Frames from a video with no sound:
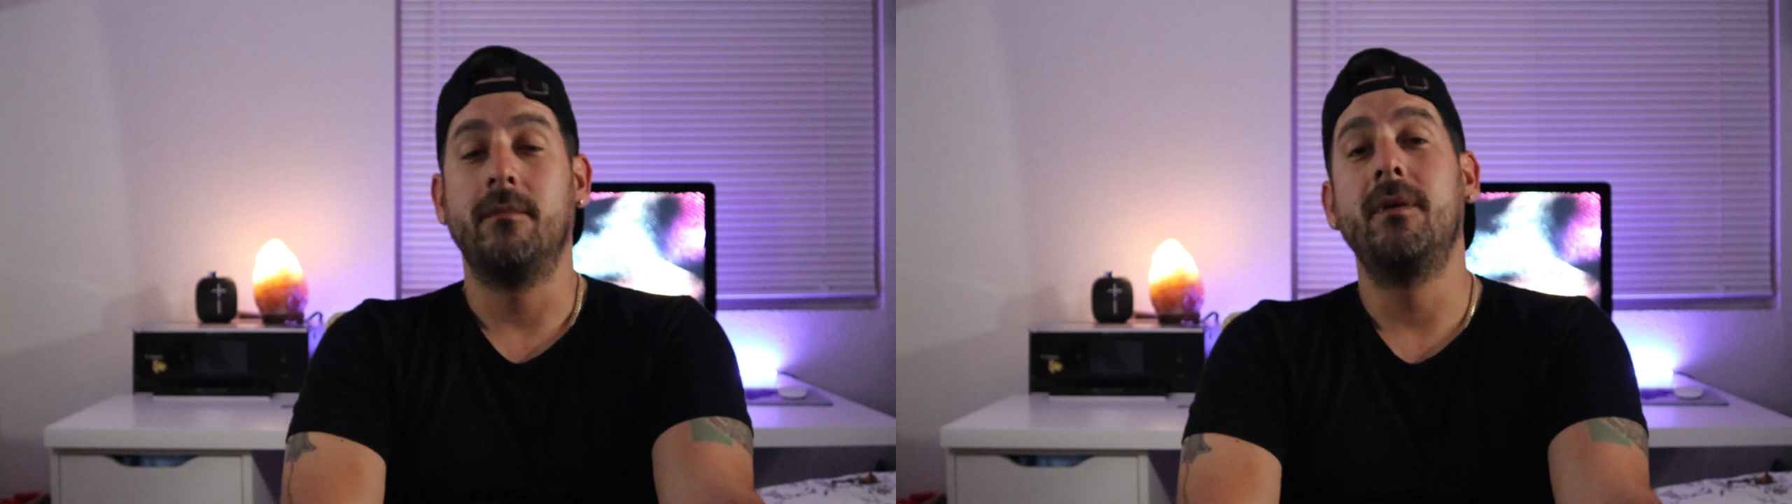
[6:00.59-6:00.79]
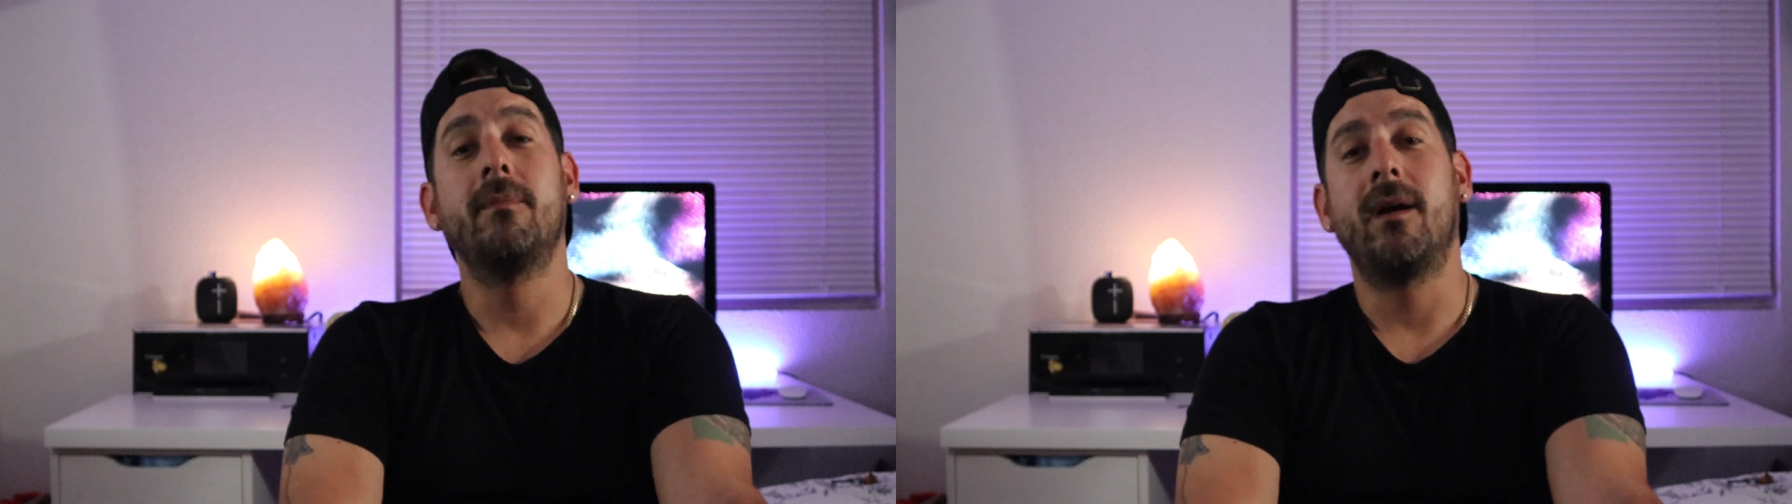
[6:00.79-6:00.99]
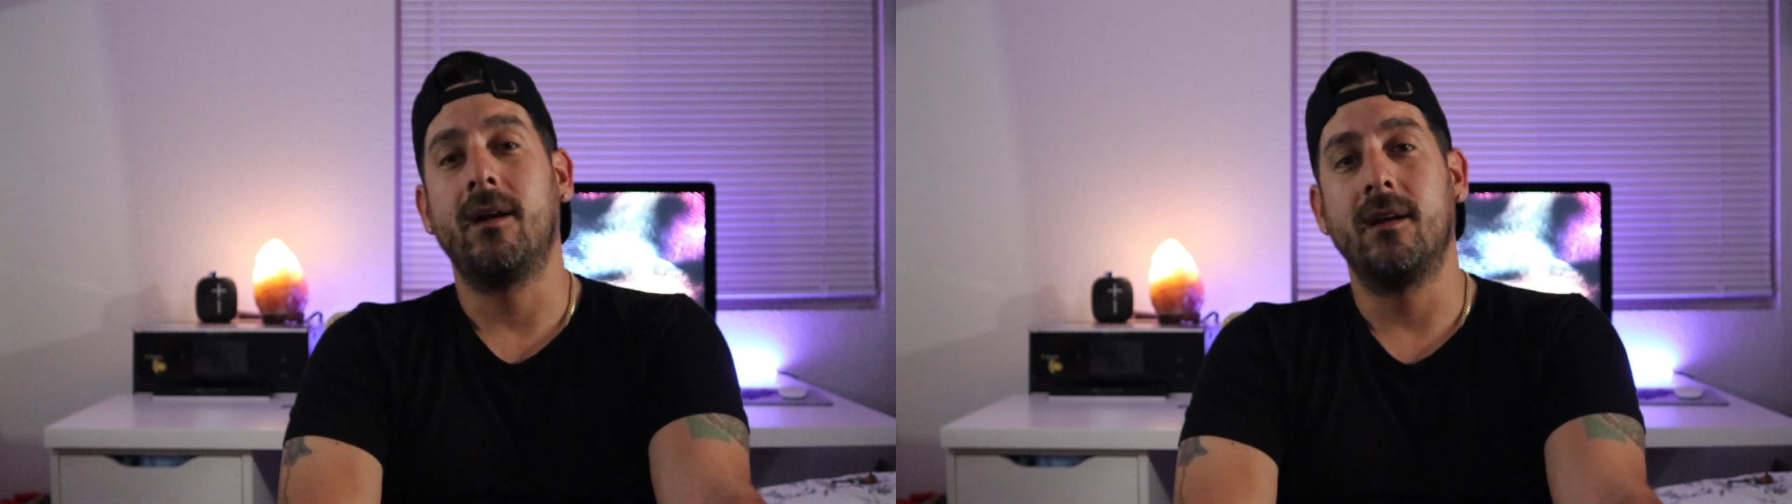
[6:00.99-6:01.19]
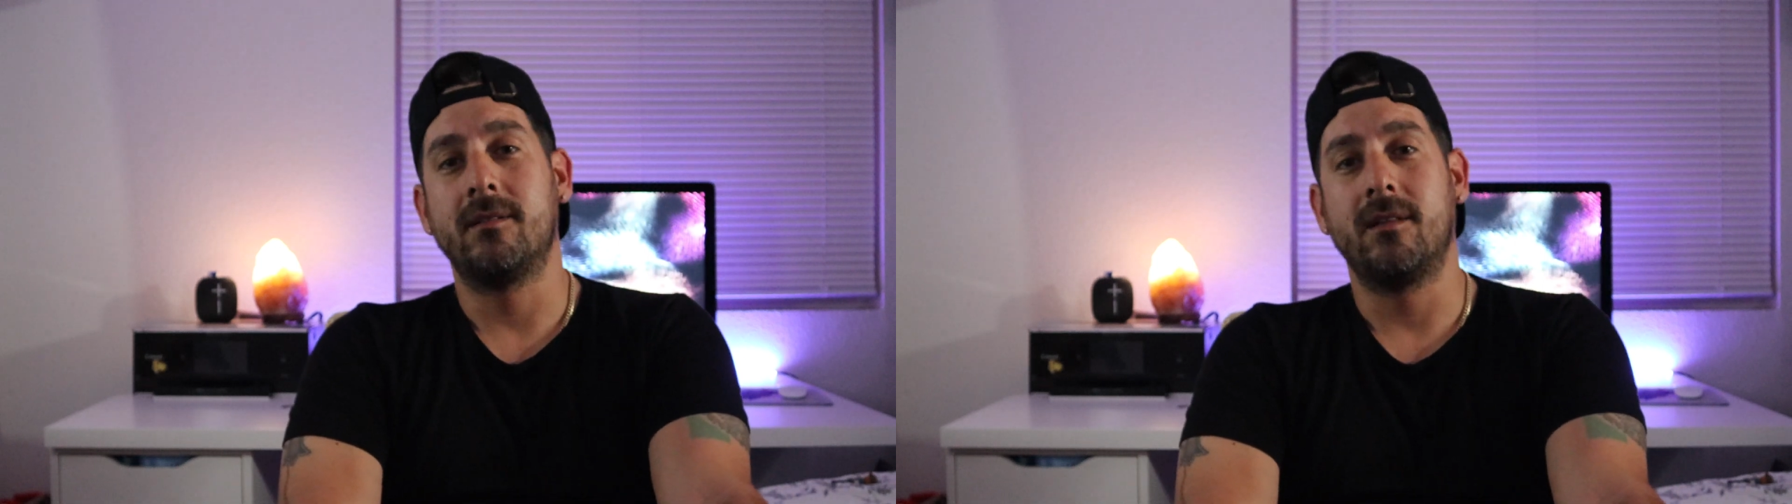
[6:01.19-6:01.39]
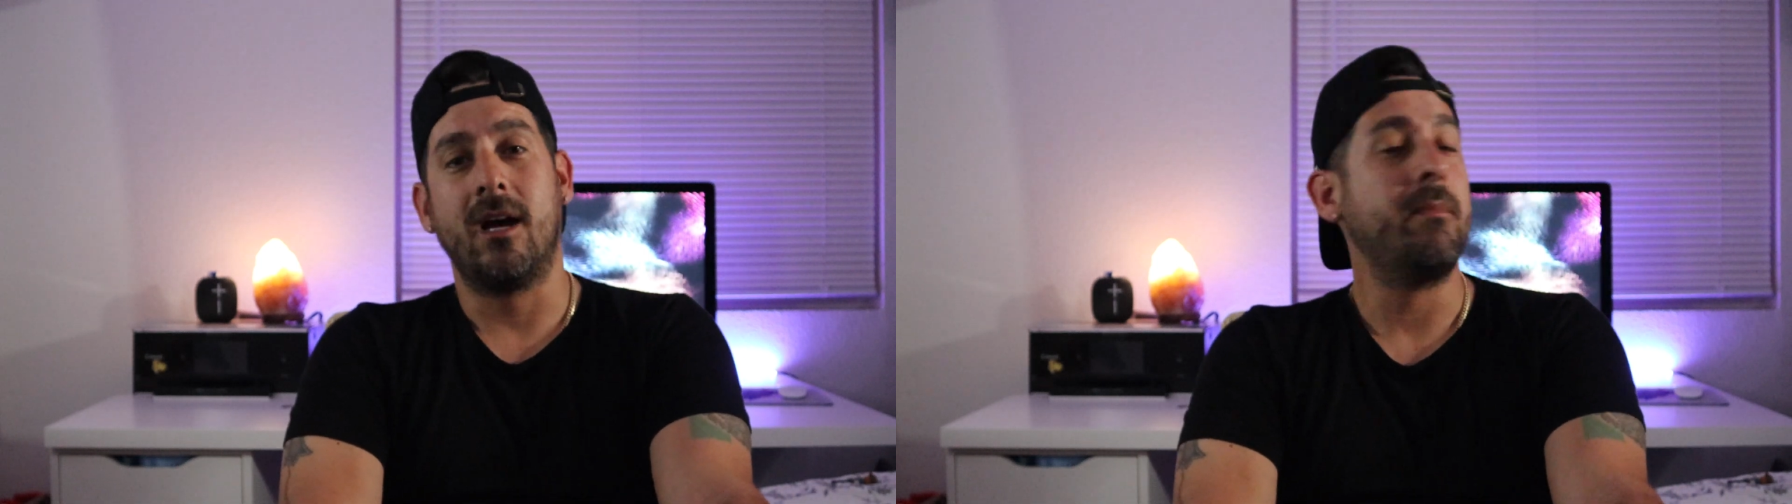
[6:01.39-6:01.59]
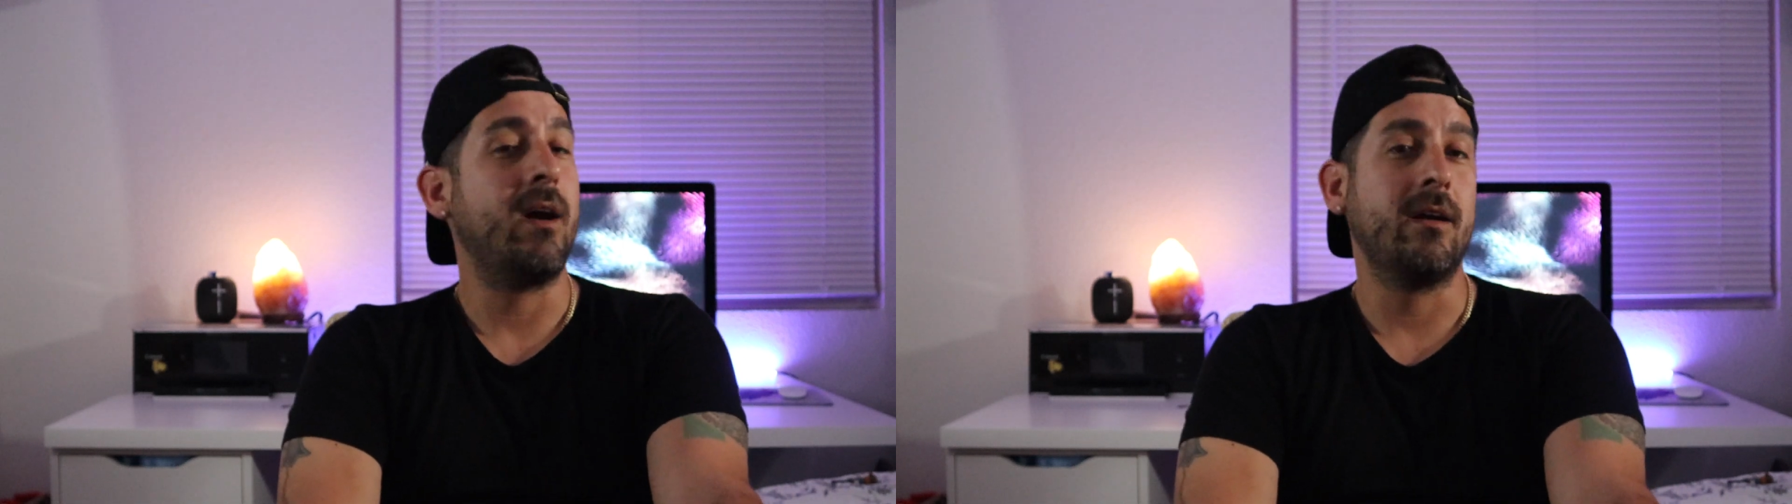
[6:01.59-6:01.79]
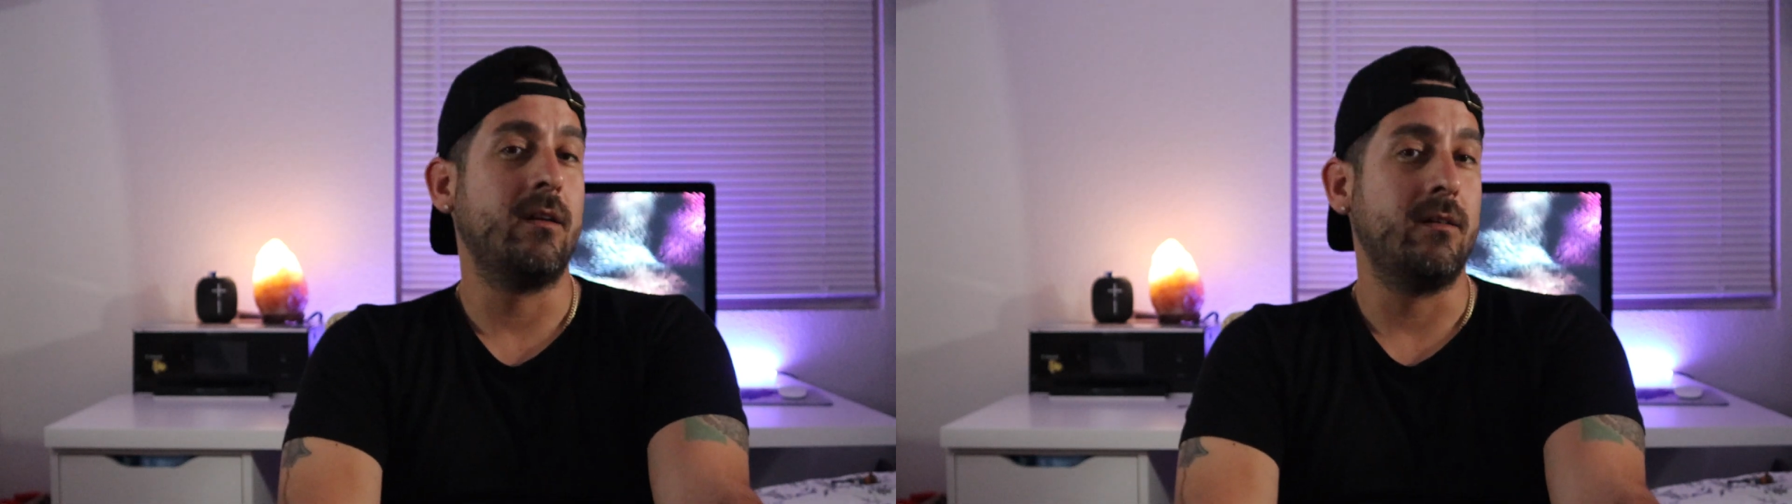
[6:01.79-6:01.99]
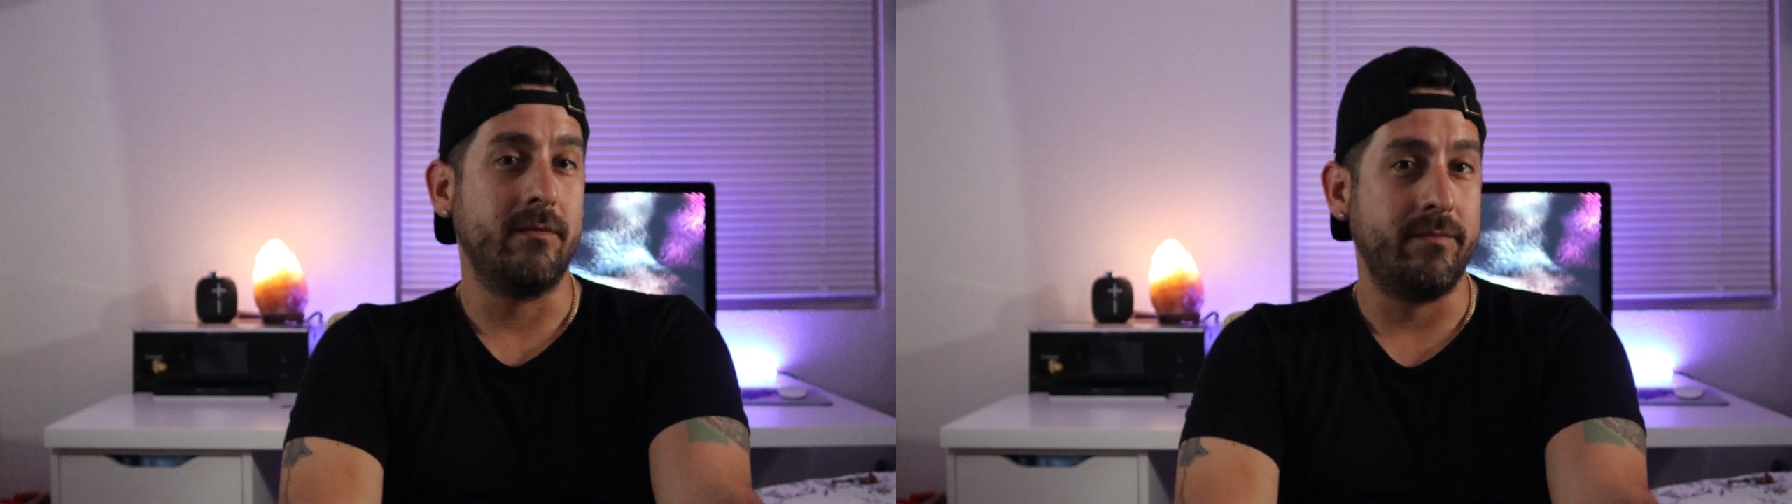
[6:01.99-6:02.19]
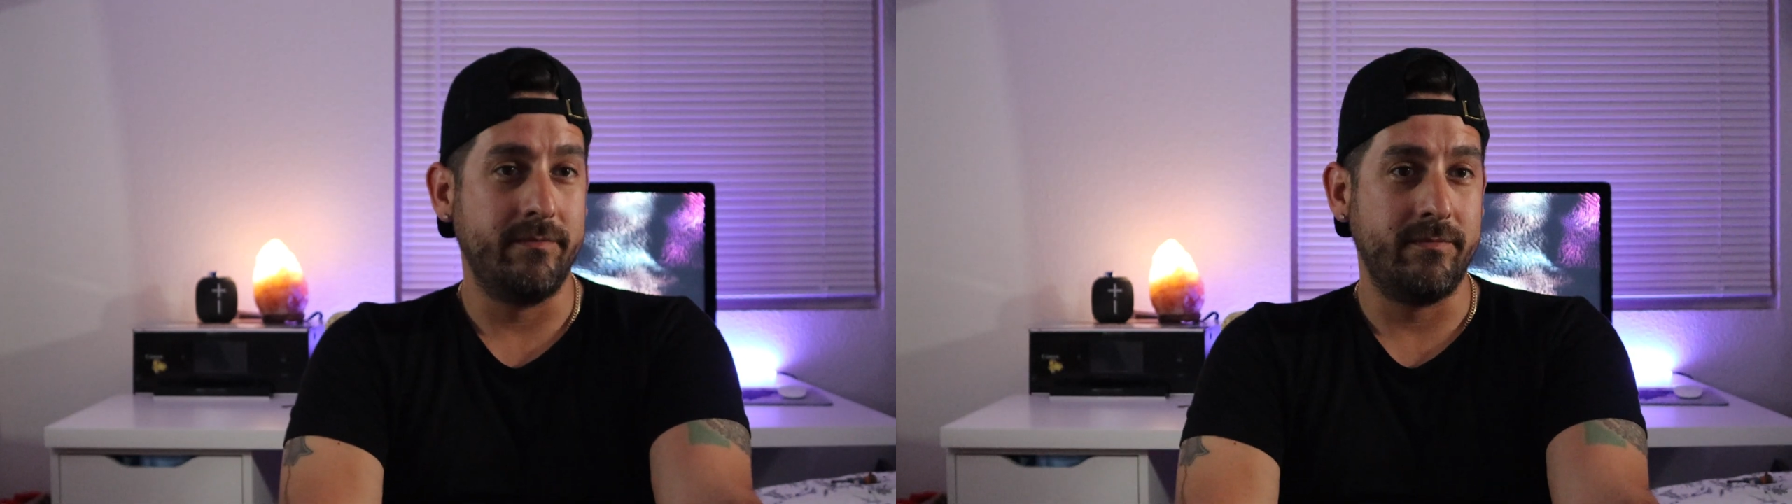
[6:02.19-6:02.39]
be my guest. I'm not gonna